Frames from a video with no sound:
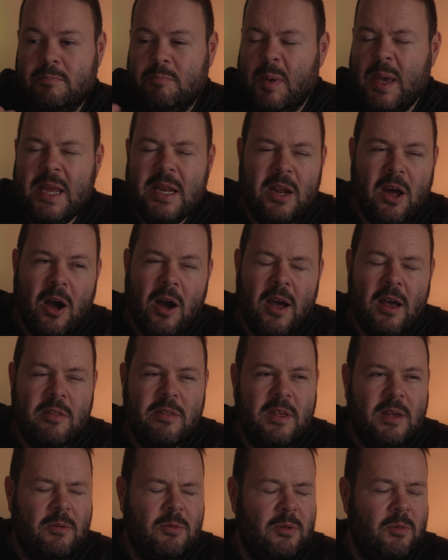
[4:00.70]
B-die, I
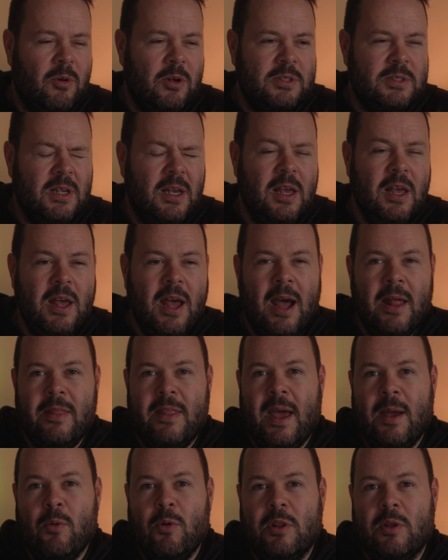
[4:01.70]
think it was, and
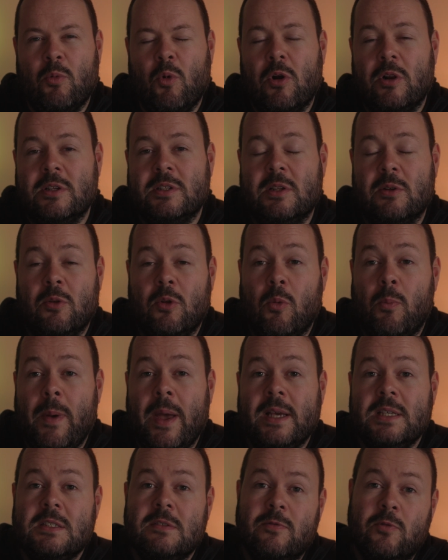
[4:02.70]
they were the ones that were the
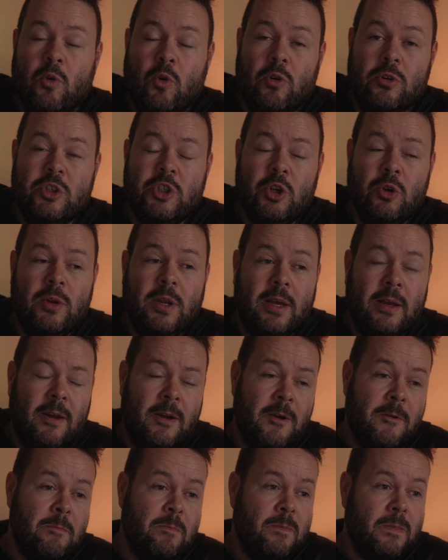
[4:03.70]
best for tuning.
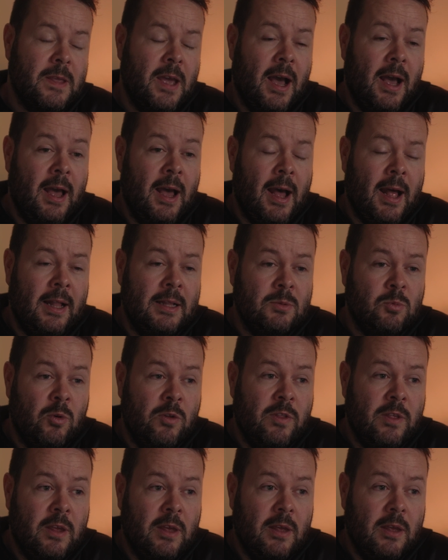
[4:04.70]
And
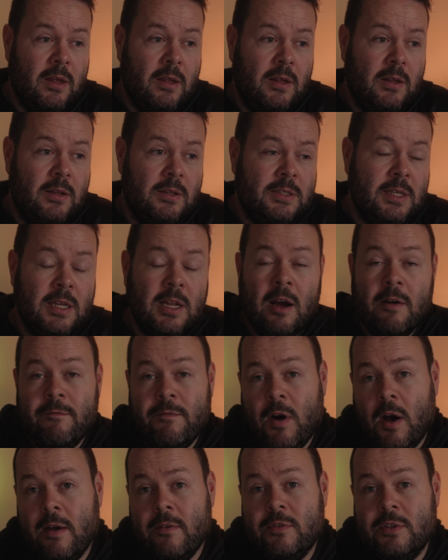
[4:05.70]
with the
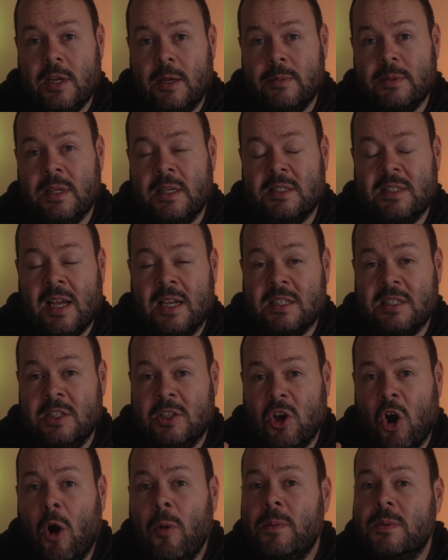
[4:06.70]
DDR5 chips, it's actually
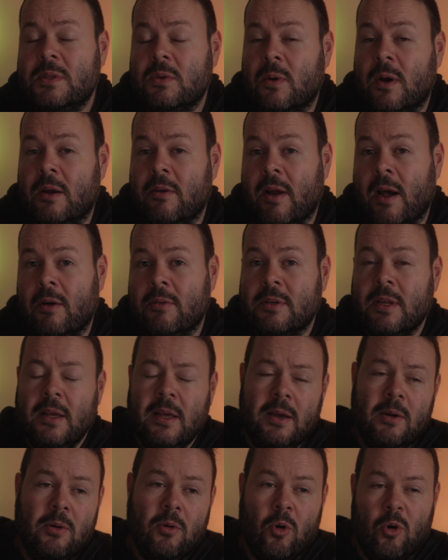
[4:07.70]
the opposite way around,
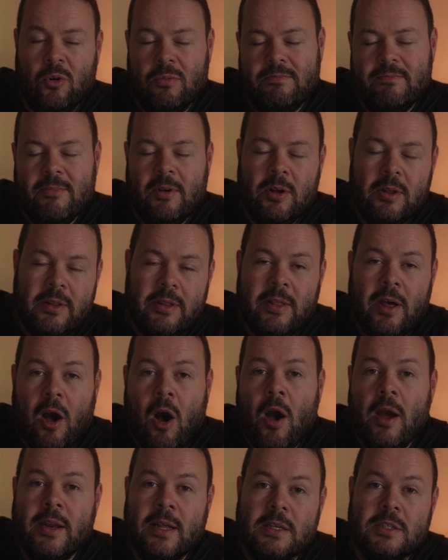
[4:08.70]
or the
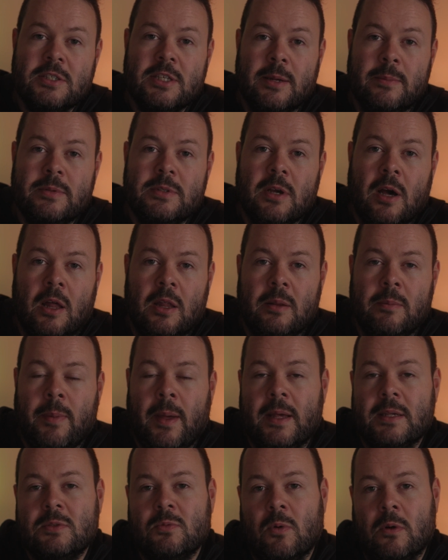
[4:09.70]
Hynix chips are the
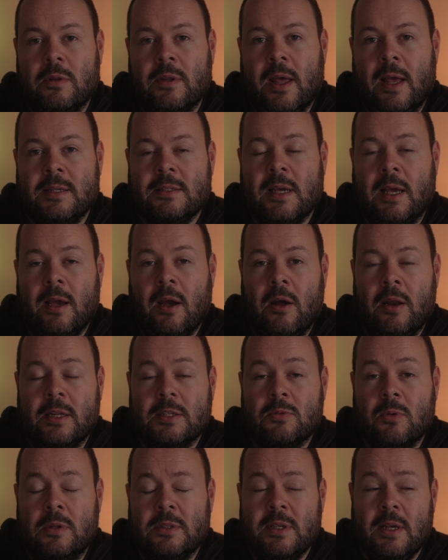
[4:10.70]
best one, the SK
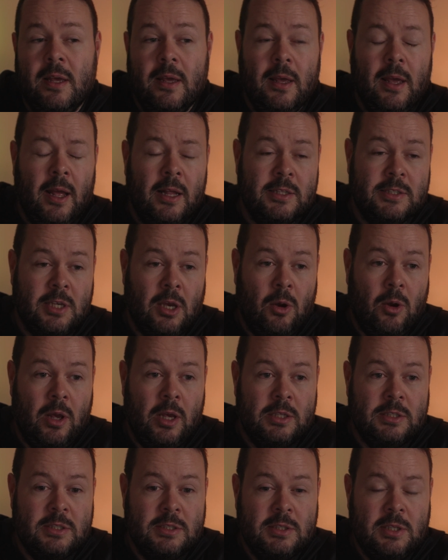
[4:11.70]
Hynix ones. And so I
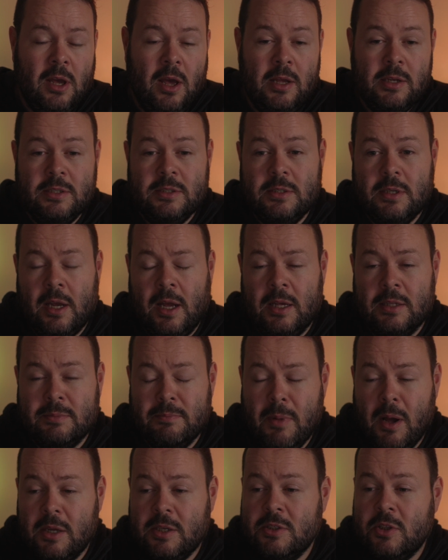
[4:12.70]
searched as
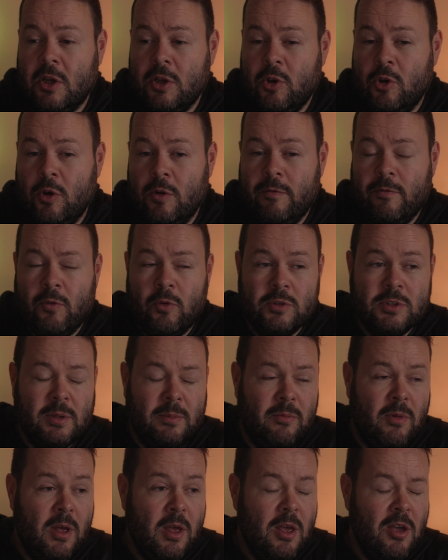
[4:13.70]
much as I could for
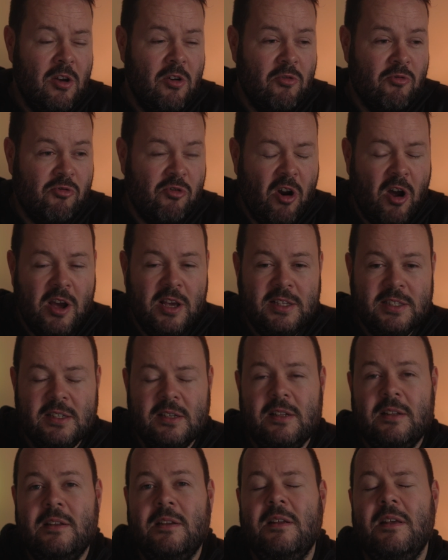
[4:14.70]
some
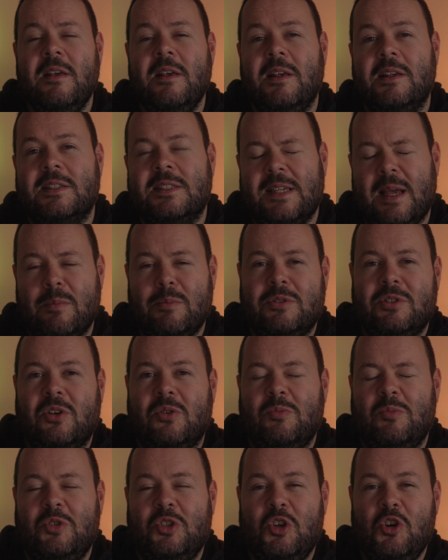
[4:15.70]
Ryzen
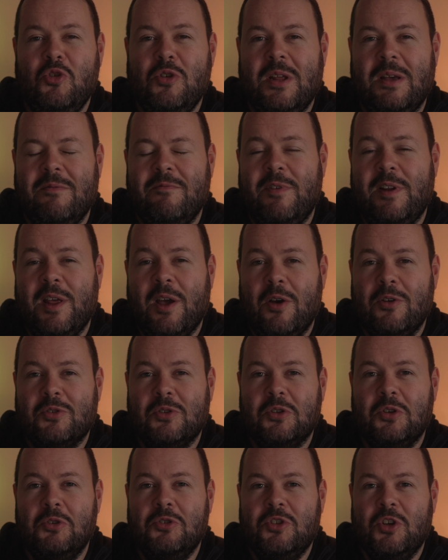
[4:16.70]
Samsung tuning videos on
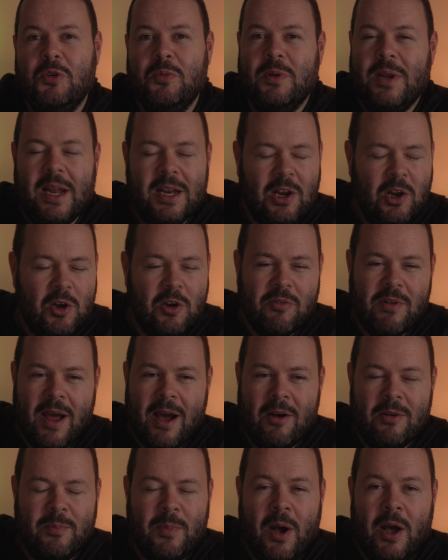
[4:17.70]
YouTube and had a look
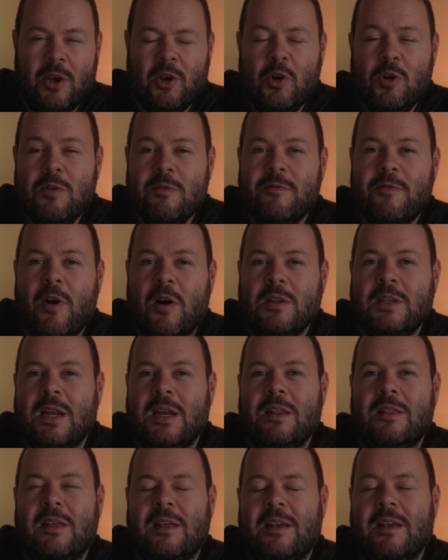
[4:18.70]
around, but I couldn't find
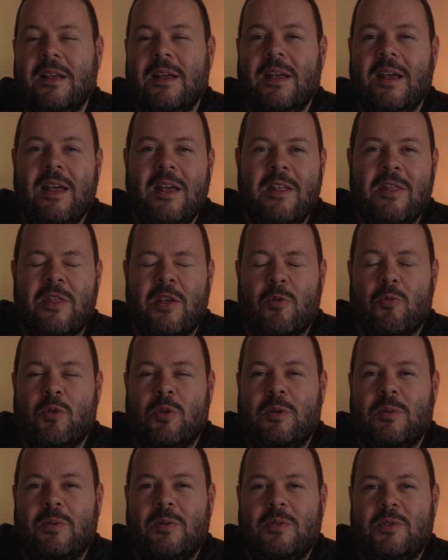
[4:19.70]
anything that
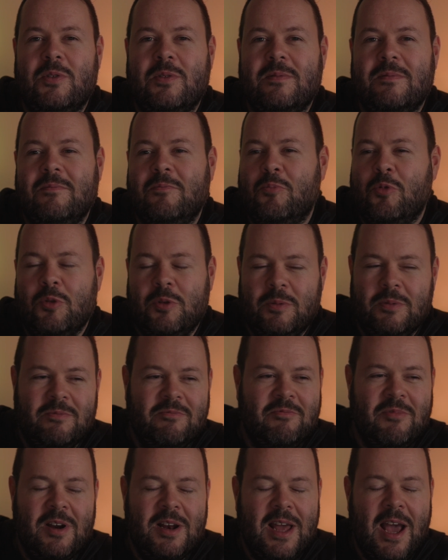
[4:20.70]
would would
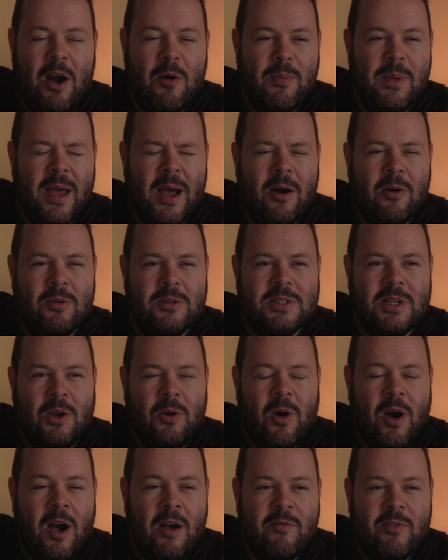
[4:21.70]
really help me out.
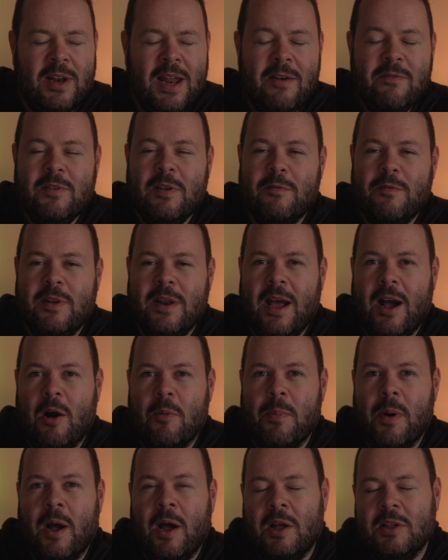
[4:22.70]
So I've left it for now,
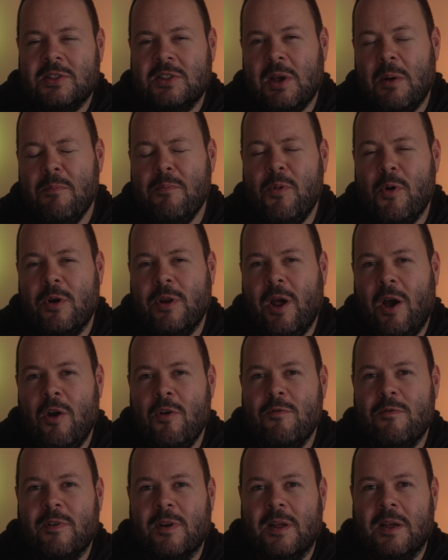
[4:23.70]
but at some point,
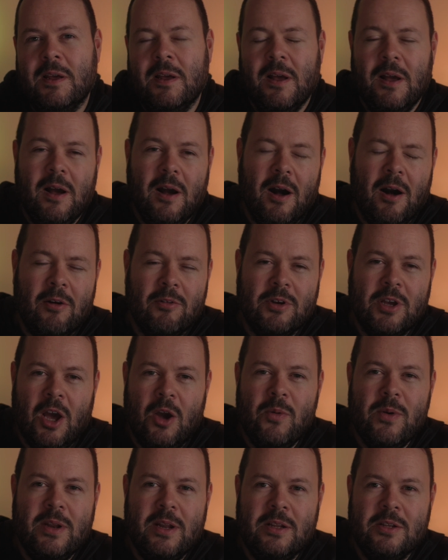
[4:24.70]
hopefully, I'll
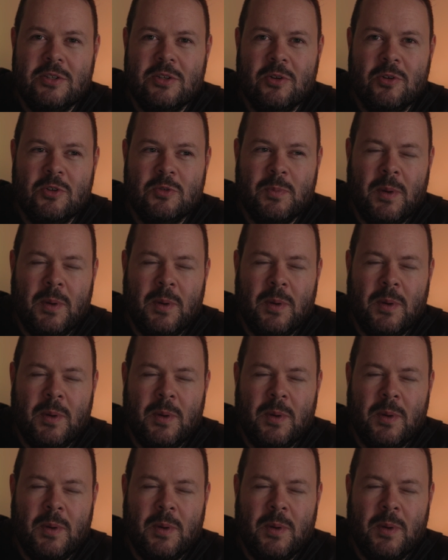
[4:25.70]
go in and choose.